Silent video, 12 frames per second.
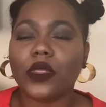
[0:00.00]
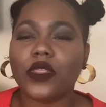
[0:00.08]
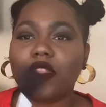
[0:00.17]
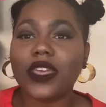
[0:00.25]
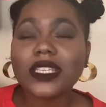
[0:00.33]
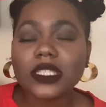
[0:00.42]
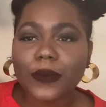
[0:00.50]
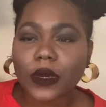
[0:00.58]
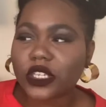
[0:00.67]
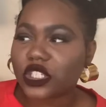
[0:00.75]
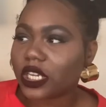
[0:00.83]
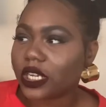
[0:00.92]
This
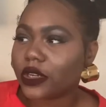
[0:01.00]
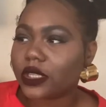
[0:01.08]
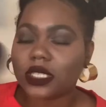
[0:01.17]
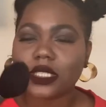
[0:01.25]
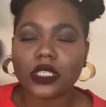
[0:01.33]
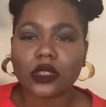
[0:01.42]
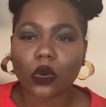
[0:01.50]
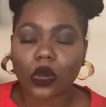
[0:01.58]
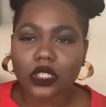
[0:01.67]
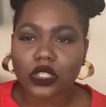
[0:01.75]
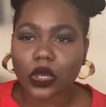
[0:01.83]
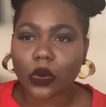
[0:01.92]
brush here, this is
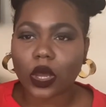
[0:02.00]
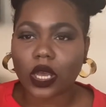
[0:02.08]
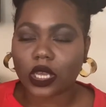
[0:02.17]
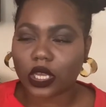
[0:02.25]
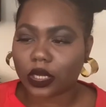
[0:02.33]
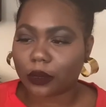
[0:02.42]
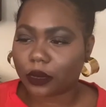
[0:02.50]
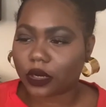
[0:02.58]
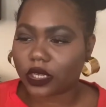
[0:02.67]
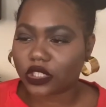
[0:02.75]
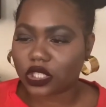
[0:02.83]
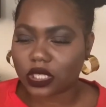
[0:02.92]
also a good
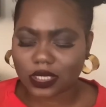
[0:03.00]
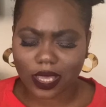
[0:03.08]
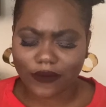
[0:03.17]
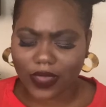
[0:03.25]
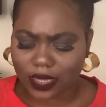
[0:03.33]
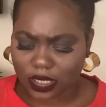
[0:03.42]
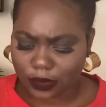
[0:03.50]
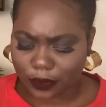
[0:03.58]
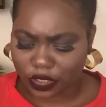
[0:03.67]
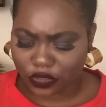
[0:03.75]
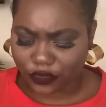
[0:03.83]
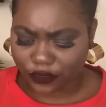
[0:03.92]
brush. This, had this
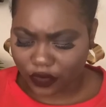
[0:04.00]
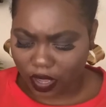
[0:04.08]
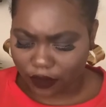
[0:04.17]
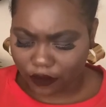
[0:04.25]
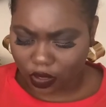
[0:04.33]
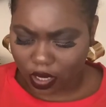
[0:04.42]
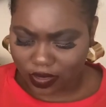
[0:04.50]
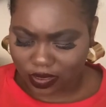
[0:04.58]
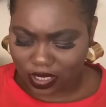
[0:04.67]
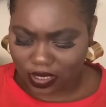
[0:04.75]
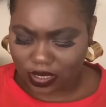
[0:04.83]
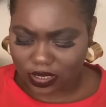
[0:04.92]
brush for forever. I
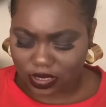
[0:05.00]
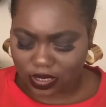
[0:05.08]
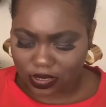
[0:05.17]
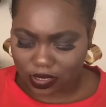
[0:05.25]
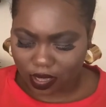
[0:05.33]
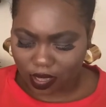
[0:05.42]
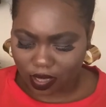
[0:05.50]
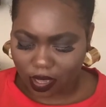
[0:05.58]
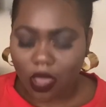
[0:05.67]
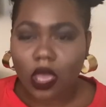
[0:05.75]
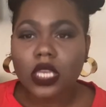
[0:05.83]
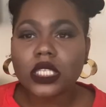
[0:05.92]
think this is a
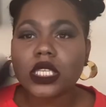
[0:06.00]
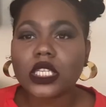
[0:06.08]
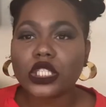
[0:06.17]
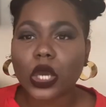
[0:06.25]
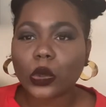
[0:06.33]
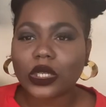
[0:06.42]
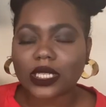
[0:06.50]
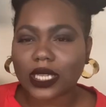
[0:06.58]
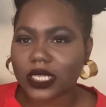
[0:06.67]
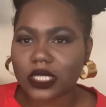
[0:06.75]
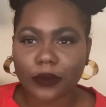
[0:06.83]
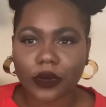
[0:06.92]
Sedona
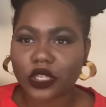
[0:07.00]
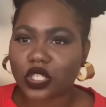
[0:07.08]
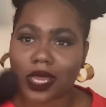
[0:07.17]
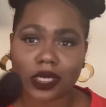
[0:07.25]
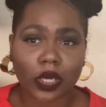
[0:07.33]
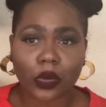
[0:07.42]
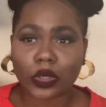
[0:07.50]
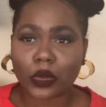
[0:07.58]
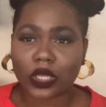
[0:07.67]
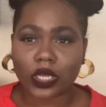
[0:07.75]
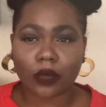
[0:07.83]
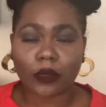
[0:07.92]
lace brush. I don't know
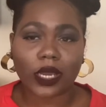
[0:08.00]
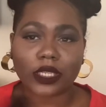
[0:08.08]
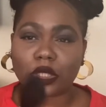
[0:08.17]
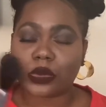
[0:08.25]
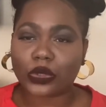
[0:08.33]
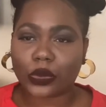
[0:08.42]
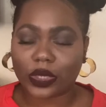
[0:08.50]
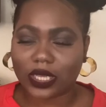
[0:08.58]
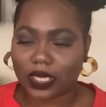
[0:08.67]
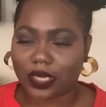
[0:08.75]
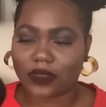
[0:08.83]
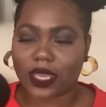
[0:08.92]
the number. I don't know
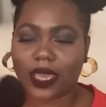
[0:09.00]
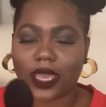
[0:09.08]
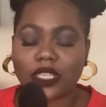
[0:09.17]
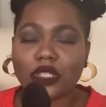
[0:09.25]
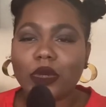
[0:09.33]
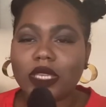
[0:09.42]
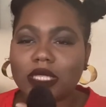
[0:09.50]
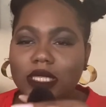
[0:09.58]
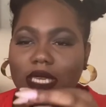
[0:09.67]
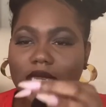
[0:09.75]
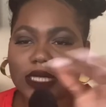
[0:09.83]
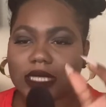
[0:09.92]
any of that. As you can
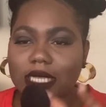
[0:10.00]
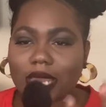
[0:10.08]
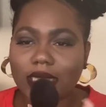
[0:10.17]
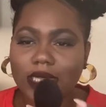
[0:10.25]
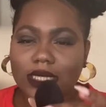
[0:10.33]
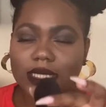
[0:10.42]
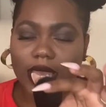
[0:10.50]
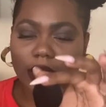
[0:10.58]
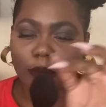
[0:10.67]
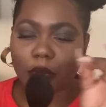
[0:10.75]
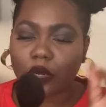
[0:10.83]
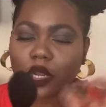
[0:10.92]
see, it's slightly
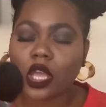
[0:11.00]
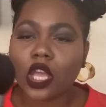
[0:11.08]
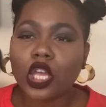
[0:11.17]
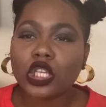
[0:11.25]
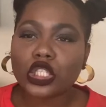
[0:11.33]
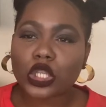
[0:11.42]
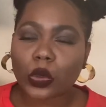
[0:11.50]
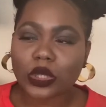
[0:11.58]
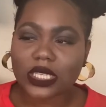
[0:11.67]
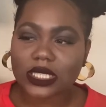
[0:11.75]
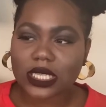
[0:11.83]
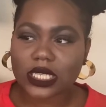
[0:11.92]
tapered. So
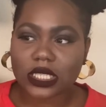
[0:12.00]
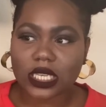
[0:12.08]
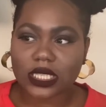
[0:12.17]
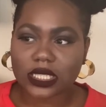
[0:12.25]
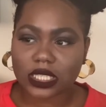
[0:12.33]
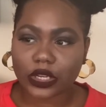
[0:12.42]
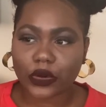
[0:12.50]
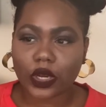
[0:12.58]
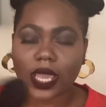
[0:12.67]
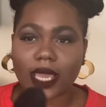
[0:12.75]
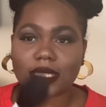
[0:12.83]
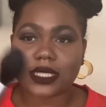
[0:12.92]
this is considered
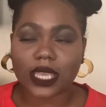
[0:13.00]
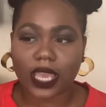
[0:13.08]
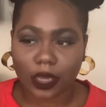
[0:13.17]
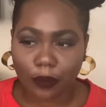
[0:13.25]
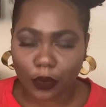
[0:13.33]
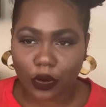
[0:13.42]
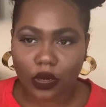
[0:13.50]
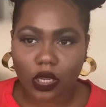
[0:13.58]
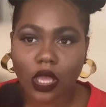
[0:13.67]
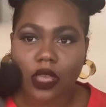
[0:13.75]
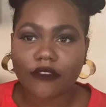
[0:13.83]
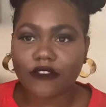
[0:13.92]
a tapered
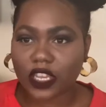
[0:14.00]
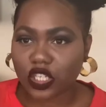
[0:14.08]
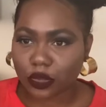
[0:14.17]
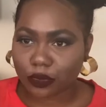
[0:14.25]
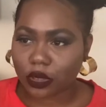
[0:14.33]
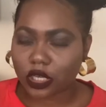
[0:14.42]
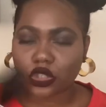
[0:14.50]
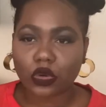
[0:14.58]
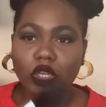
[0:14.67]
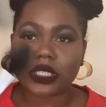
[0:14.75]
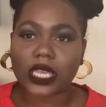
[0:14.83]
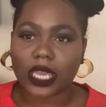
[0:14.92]
face brush or
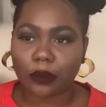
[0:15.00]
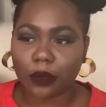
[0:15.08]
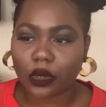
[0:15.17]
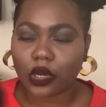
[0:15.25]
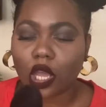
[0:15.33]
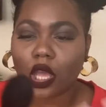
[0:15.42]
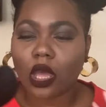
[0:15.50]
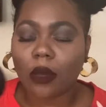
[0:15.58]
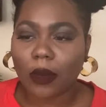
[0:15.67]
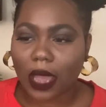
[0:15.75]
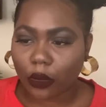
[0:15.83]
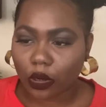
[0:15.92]
a tapered
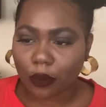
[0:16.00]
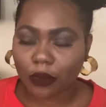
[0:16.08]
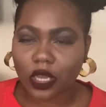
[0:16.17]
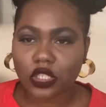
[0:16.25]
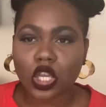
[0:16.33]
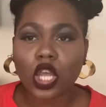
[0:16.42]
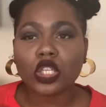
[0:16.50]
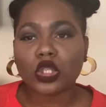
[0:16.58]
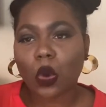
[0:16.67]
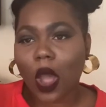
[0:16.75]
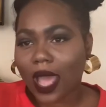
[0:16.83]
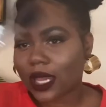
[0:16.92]
powder brush.
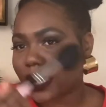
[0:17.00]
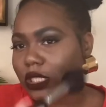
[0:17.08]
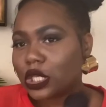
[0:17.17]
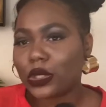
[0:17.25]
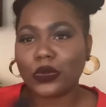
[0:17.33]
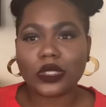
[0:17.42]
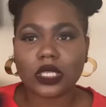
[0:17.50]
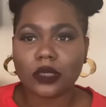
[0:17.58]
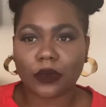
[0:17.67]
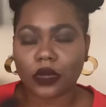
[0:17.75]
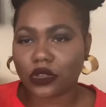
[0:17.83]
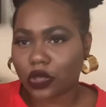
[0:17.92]
So I like to use this
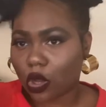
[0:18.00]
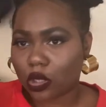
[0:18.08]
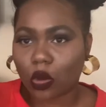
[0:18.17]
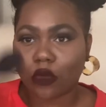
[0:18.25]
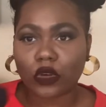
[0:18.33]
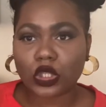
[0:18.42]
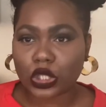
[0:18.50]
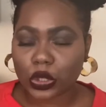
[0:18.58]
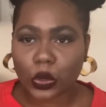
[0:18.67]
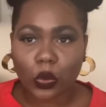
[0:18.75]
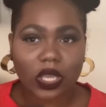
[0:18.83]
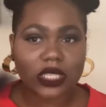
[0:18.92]
brush all over
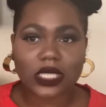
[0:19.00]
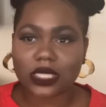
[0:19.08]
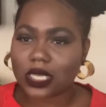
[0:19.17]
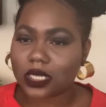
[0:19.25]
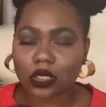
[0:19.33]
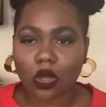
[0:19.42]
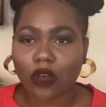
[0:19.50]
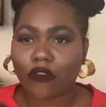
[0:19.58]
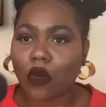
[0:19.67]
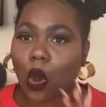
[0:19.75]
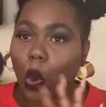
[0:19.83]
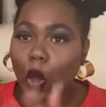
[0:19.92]
too, and to dust off for
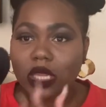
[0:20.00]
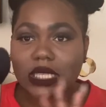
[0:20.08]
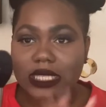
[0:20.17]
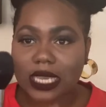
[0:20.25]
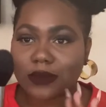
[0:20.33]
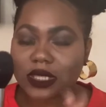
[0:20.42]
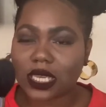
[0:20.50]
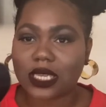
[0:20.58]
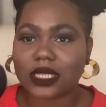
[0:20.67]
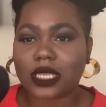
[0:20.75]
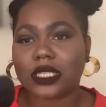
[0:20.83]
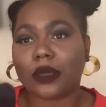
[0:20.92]
all the same things
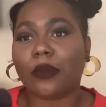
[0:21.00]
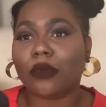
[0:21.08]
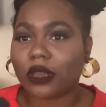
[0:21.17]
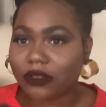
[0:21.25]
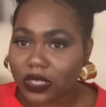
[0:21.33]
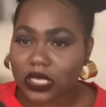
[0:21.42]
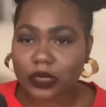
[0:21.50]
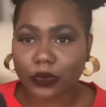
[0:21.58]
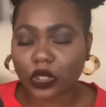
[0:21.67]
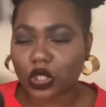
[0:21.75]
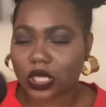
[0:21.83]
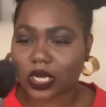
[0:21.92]
as the previous
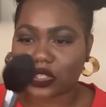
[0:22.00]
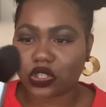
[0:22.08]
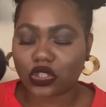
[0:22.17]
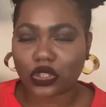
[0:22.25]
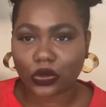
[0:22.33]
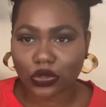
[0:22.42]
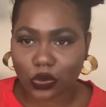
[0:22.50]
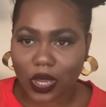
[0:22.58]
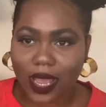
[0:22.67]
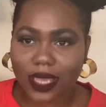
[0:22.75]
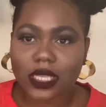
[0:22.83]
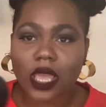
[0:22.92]
brush that I just showed you
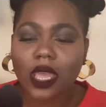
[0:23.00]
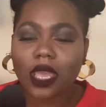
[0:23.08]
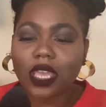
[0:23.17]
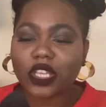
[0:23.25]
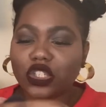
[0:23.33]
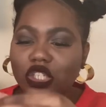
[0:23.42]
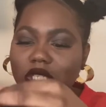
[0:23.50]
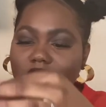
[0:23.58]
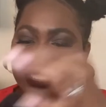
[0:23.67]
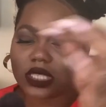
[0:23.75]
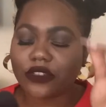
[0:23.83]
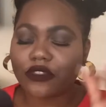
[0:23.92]
guys. It's just a
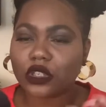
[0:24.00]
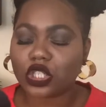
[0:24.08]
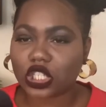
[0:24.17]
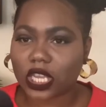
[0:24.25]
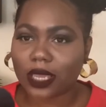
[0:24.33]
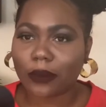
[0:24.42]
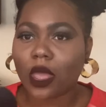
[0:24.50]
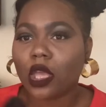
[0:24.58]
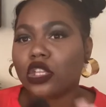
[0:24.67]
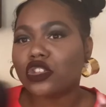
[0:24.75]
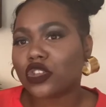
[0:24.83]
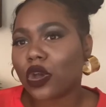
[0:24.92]
different shape.
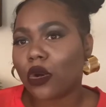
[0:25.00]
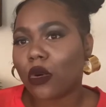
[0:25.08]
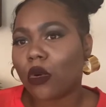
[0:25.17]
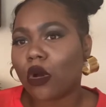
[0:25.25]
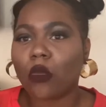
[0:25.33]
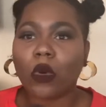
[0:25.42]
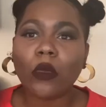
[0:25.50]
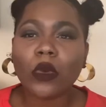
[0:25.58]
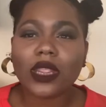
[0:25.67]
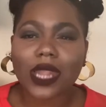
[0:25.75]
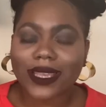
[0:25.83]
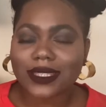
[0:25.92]
So one would
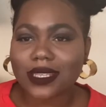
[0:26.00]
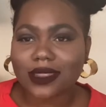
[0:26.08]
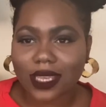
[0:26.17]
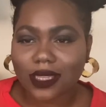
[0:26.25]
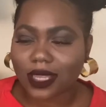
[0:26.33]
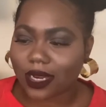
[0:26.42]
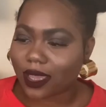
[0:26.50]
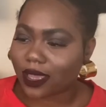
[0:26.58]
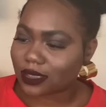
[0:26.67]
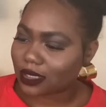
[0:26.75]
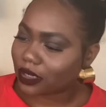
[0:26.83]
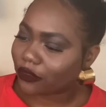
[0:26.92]
like to think that it has
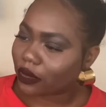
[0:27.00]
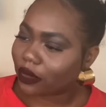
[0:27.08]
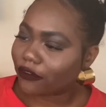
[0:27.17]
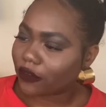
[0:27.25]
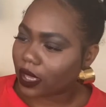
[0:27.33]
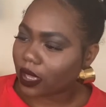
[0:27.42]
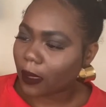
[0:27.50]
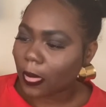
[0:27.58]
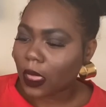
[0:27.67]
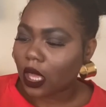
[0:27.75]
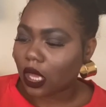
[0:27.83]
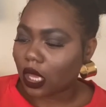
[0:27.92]
a different effect.
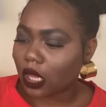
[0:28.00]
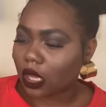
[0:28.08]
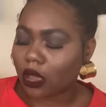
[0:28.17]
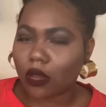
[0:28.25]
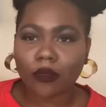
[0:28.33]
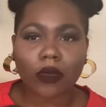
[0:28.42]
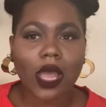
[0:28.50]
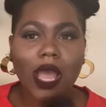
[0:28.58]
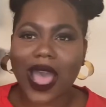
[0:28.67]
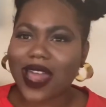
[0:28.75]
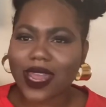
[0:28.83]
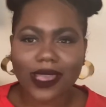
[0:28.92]

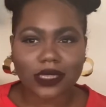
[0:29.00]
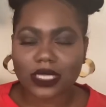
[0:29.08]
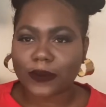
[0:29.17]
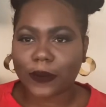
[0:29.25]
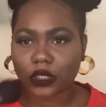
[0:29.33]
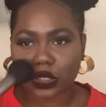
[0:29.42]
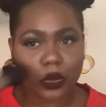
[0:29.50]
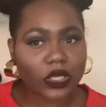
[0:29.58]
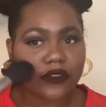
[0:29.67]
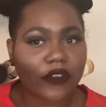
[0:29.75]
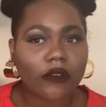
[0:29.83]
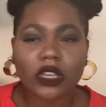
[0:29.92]
I like this brush though. It's
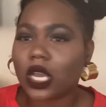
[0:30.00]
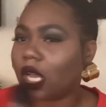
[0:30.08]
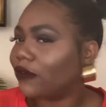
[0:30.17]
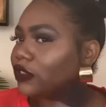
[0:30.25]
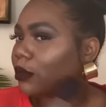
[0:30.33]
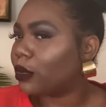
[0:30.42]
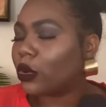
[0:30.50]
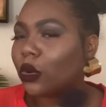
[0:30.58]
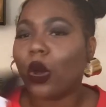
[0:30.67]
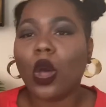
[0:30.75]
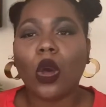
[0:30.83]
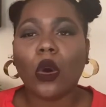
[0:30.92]
very
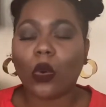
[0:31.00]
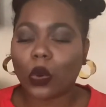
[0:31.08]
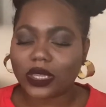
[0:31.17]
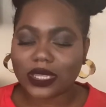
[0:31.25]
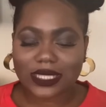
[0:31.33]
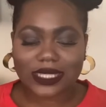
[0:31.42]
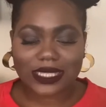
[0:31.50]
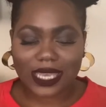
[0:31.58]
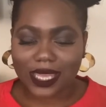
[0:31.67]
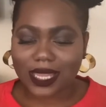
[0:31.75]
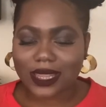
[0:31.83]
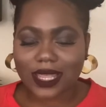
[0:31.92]
comfortable on the
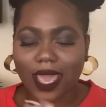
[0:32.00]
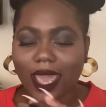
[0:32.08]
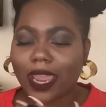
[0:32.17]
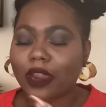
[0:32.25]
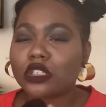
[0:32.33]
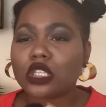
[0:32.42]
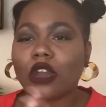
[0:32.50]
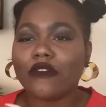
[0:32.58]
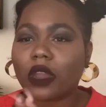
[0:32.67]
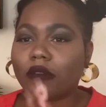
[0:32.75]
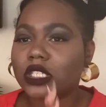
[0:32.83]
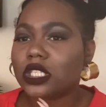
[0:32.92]
skin. The hairs are
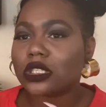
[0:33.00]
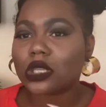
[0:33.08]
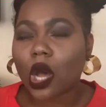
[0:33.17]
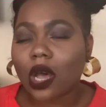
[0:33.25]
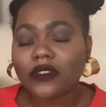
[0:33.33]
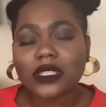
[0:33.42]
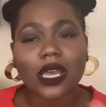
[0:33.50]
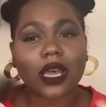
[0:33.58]
very soft.